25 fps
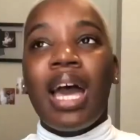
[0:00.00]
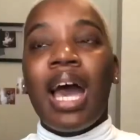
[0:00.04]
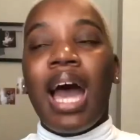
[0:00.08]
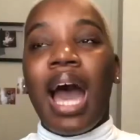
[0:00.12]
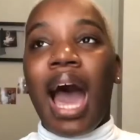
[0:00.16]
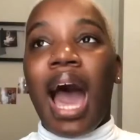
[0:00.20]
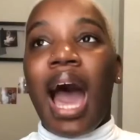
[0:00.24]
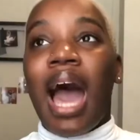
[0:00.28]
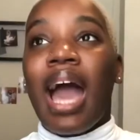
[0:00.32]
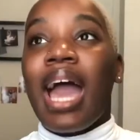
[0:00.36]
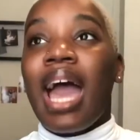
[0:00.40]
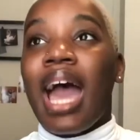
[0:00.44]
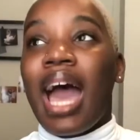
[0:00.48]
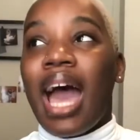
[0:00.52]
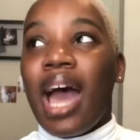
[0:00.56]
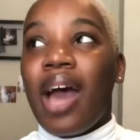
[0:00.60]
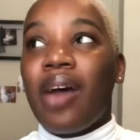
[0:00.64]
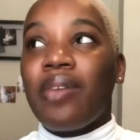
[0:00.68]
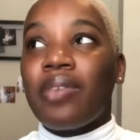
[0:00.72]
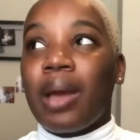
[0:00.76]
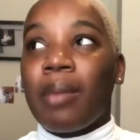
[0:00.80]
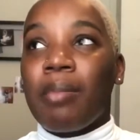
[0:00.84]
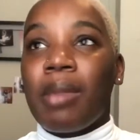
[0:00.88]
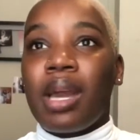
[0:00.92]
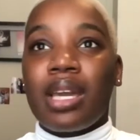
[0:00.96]

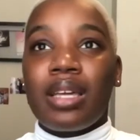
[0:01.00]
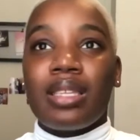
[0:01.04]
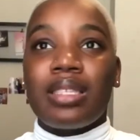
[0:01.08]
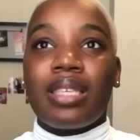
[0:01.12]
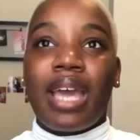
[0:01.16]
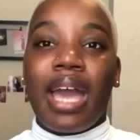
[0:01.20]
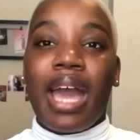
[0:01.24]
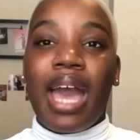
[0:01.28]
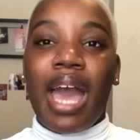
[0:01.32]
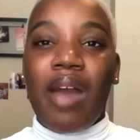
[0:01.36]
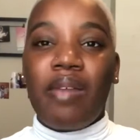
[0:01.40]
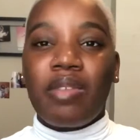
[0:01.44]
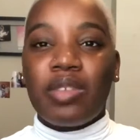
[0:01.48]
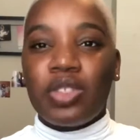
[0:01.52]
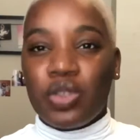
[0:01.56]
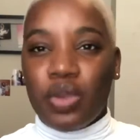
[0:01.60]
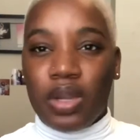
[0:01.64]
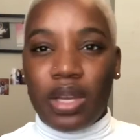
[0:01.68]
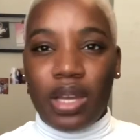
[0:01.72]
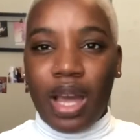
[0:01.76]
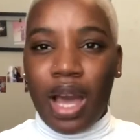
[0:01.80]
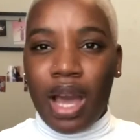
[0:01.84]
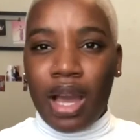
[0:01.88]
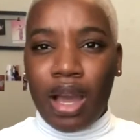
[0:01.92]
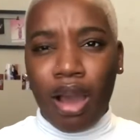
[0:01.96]
I'm not gonna say I haven't
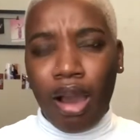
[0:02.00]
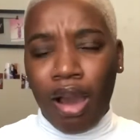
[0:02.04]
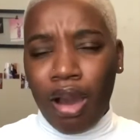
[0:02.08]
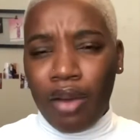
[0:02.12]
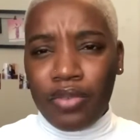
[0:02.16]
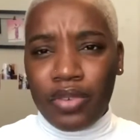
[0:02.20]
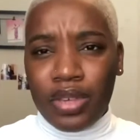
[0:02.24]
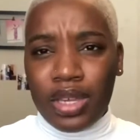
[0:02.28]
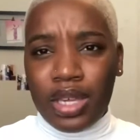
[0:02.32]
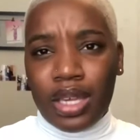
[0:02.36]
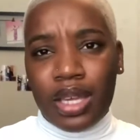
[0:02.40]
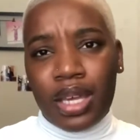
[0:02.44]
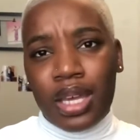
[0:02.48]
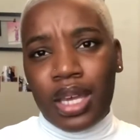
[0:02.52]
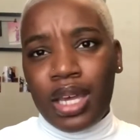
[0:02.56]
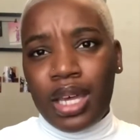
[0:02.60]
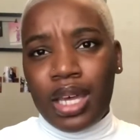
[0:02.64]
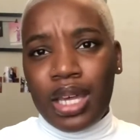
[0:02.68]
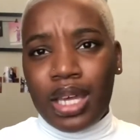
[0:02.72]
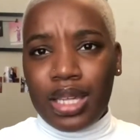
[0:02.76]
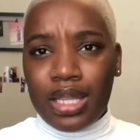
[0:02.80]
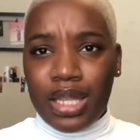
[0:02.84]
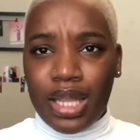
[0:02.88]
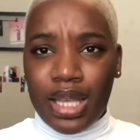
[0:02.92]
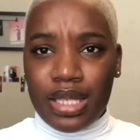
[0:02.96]
drank hot coffee
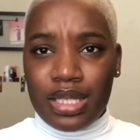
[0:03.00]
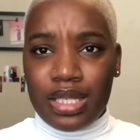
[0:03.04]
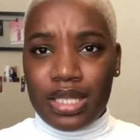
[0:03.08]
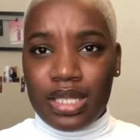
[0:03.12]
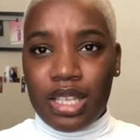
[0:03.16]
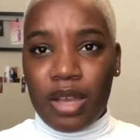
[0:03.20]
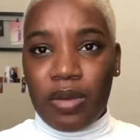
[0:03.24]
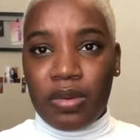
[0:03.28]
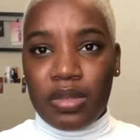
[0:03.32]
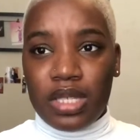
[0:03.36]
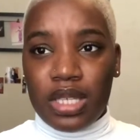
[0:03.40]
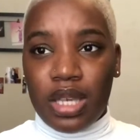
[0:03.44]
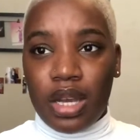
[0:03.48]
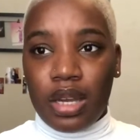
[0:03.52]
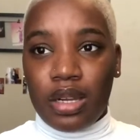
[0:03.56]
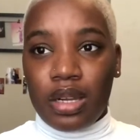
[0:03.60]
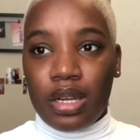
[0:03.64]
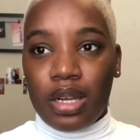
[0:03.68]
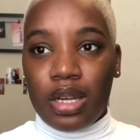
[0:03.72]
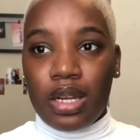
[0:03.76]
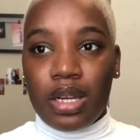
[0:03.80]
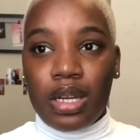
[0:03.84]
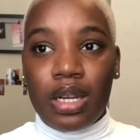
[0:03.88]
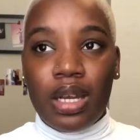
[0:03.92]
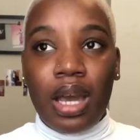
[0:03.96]
like since I was
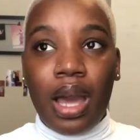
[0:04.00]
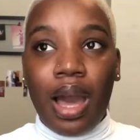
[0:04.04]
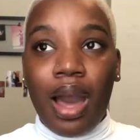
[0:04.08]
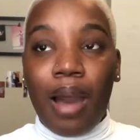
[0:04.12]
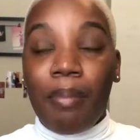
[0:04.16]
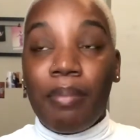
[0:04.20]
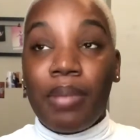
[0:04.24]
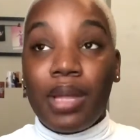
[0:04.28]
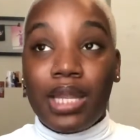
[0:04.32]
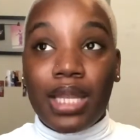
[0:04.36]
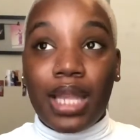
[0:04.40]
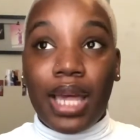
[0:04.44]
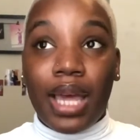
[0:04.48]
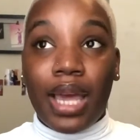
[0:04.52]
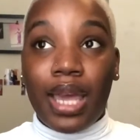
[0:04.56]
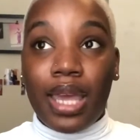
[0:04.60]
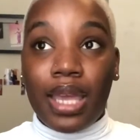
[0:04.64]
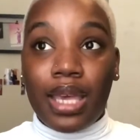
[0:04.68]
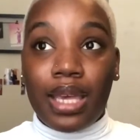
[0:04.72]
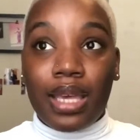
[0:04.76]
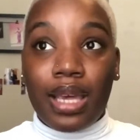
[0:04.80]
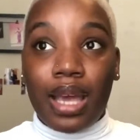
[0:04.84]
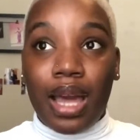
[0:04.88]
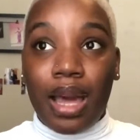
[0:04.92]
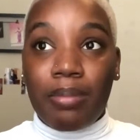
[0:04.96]
younger, but
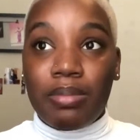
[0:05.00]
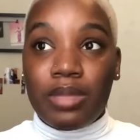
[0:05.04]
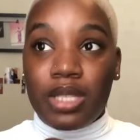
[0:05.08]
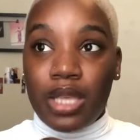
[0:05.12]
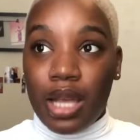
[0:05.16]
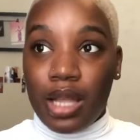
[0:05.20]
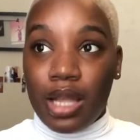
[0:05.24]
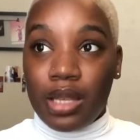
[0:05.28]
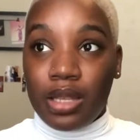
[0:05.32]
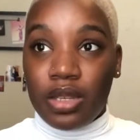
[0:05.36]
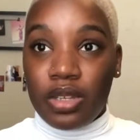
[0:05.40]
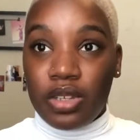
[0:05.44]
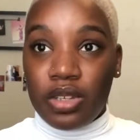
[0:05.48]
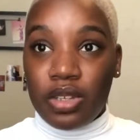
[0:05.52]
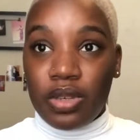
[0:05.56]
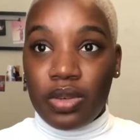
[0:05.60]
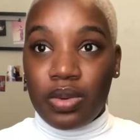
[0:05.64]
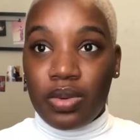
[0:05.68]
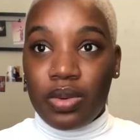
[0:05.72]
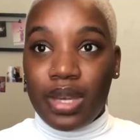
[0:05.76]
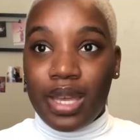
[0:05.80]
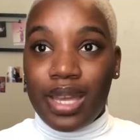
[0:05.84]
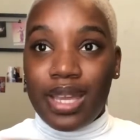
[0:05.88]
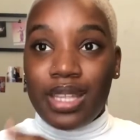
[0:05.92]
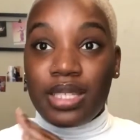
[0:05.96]
like, I'm telling
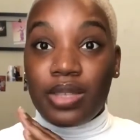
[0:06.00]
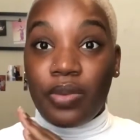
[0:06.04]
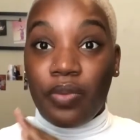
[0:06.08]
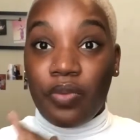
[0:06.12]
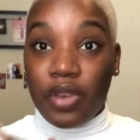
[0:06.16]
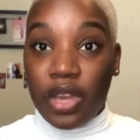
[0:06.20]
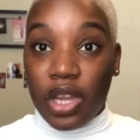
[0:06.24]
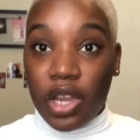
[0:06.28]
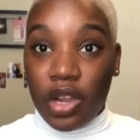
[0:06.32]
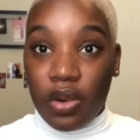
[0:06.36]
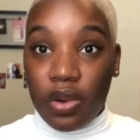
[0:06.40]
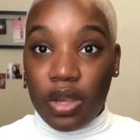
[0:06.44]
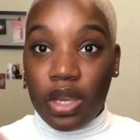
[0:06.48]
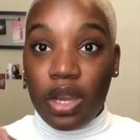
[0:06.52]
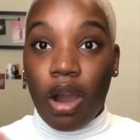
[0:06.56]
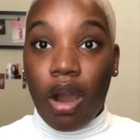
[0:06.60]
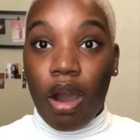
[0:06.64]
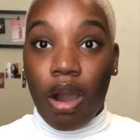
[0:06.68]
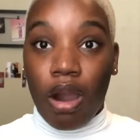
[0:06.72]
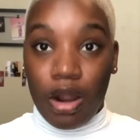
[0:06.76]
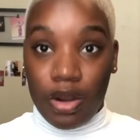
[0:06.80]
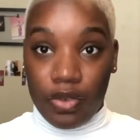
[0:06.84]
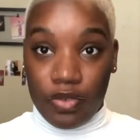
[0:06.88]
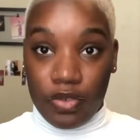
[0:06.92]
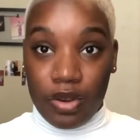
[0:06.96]
you, it's very
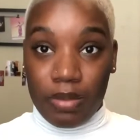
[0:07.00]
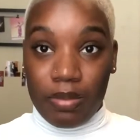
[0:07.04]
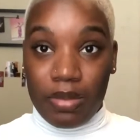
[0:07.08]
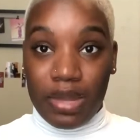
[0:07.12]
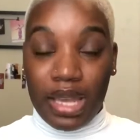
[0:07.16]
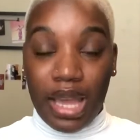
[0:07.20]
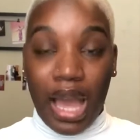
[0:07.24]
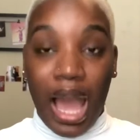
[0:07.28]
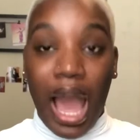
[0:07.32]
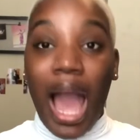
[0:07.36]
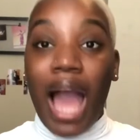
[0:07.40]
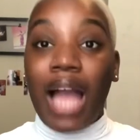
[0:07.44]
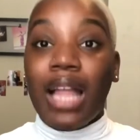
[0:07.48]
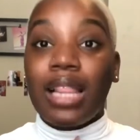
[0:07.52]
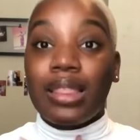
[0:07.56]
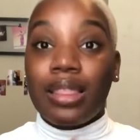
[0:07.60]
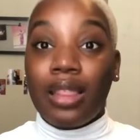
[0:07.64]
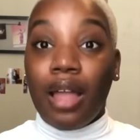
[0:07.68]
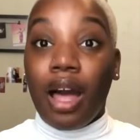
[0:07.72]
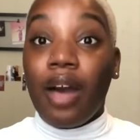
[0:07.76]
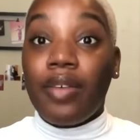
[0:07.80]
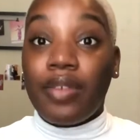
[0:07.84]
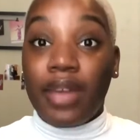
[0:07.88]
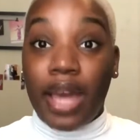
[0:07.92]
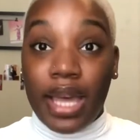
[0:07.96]
hard for me. I
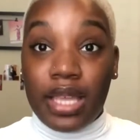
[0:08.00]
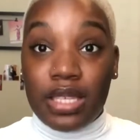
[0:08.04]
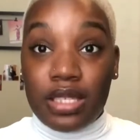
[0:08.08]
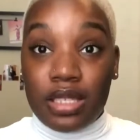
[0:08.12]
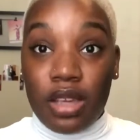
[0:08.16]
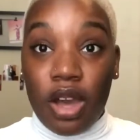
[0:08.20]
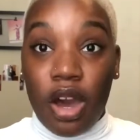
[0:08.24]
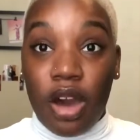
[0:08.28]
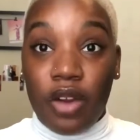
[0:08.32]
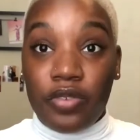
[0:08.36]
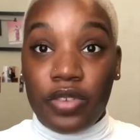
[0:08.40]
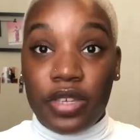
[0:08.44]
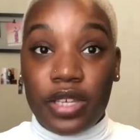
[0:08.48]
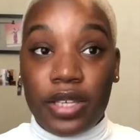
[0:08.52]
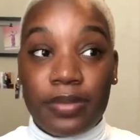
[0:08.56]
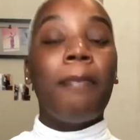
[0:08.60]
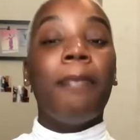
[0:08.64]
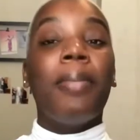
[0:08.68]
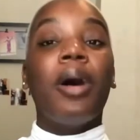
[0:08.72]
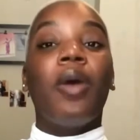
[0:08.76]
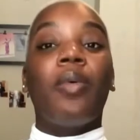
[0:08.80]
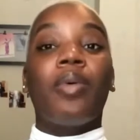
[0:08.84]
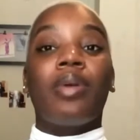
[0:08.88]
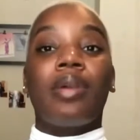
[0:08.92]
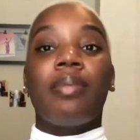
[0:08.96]
love iced coffee,
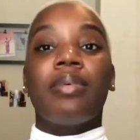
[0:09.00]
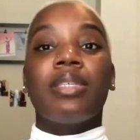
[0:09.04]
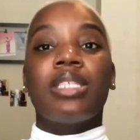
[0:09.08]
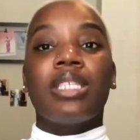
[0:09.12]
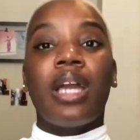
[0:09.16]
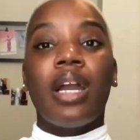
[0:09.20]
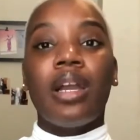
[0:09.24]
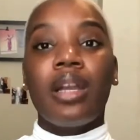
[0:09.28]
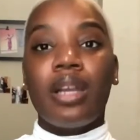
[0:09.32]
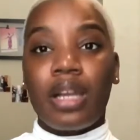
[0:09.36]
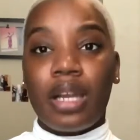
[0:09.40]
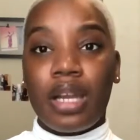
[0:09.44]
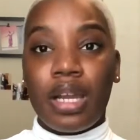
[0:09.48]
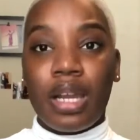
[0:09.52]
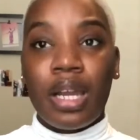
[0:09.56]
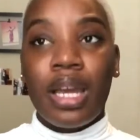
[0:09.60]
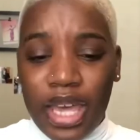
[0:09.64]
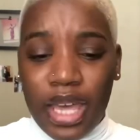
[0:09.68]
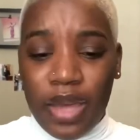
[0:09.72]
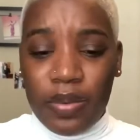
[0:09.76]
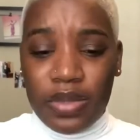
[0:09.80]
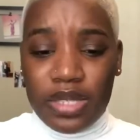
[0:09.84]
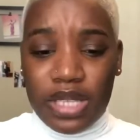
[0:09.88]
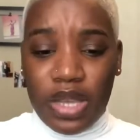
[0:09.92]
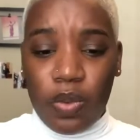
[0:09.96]
but when I was younger,
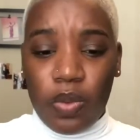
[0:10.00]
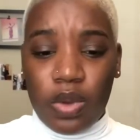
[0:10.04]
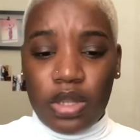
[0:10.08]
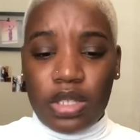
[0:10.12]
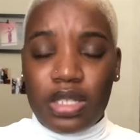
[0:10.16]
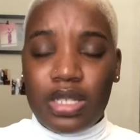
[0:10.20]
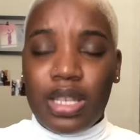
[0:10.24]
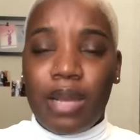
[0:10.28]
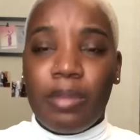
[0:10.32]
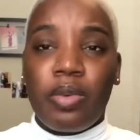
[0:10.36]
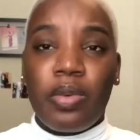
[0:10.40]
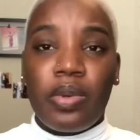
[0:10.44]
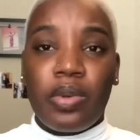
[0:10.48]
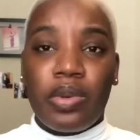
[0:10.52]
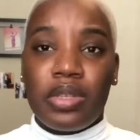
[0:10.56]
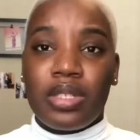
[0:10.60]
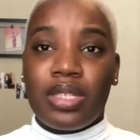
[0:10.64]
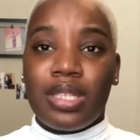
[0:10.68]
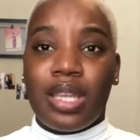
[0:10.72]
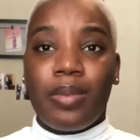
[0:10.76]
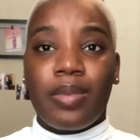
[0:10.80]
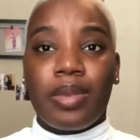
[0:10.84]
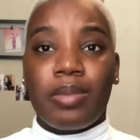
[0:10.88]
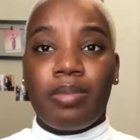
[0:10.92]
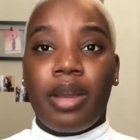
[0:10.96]
it was like one summer we were
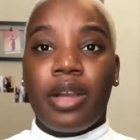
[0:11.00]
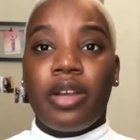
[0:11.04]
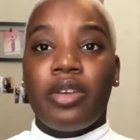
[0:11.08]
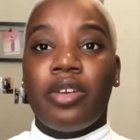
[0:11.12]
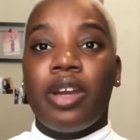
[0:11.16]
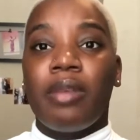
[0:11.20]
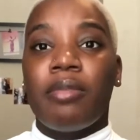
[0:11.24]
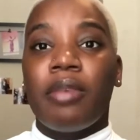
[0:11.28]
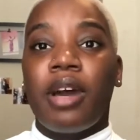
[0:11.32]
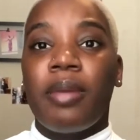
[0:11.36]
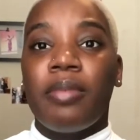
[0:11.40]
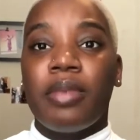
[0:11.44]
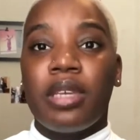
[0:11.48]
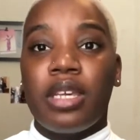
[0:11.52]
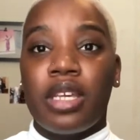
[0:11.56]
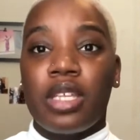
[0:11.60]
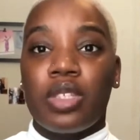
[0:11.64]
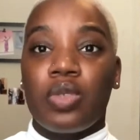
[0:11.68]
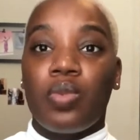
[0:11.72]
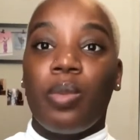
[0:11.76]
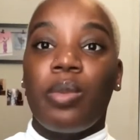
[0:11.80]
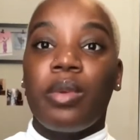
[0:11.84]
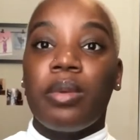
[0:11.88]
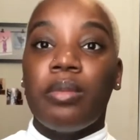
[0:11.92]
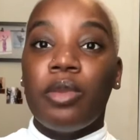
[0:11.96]
staying with my grandma because
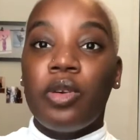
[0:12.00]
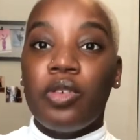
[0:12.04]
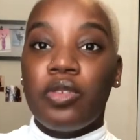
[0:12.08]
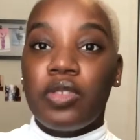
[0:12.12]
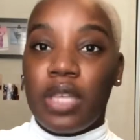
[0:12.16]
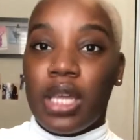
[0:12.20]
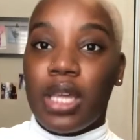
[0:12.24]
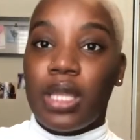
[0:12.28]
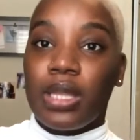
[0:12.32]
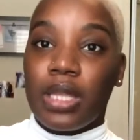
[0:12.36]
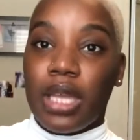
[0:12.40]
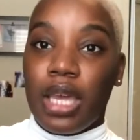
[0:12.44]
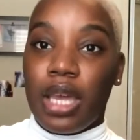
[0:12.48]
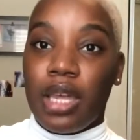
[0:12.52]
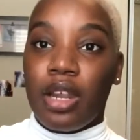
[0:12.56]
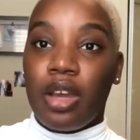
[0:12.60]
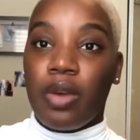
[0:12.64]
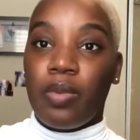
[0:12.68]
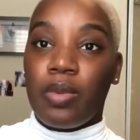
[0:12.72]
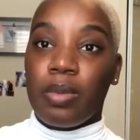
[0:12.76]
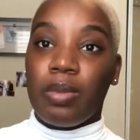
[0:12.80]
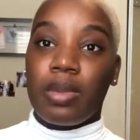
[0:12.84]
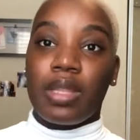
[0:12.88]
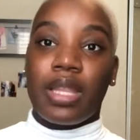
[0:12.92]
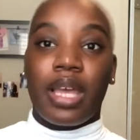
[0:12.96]
when we moved to Atlanta,
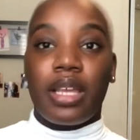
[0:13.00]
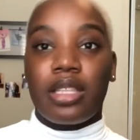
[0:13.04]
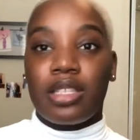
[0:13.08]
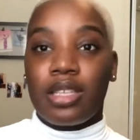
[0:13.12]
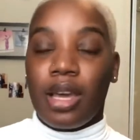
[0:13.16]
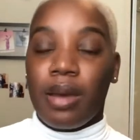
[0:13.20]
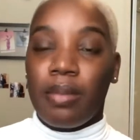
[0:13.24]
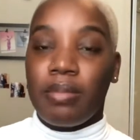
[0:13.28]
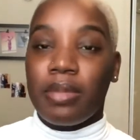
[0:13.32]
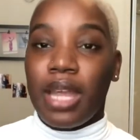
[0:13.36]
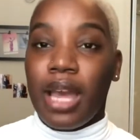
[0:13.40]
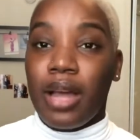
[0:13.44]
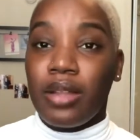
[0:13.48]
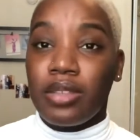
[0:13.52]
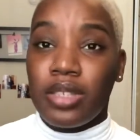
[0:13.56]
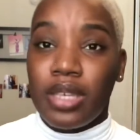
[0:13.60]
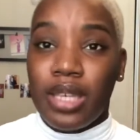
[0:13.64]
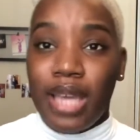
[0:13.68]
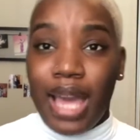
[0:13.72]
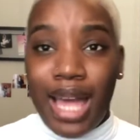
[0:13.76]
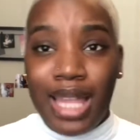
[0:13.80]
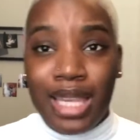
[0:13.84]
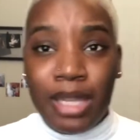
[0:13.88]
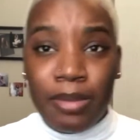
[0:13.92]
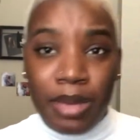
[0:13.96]
we would like to come down
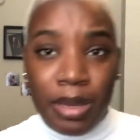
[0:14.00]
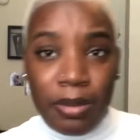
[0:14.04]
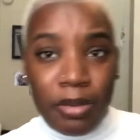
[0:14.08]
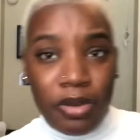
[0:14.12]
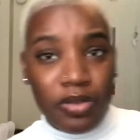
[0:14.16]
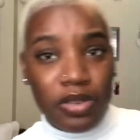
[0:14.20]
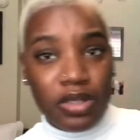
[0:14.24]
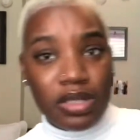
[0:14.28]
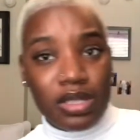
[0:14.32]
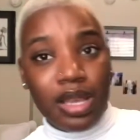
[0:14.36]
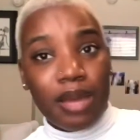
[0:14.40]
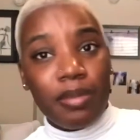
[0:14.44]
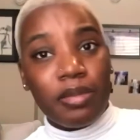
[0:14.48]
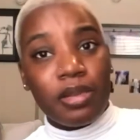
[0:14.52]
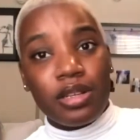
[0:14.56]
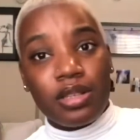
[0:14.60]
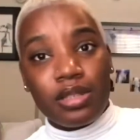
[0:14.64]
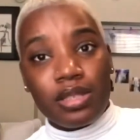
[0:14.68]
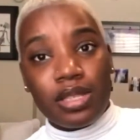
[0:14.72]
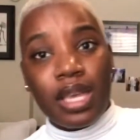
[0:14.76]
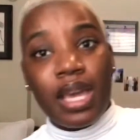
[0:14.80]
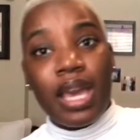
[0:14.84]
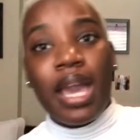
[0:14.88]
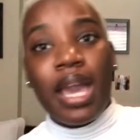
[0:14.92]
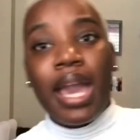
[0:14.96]
to Alabama for summers.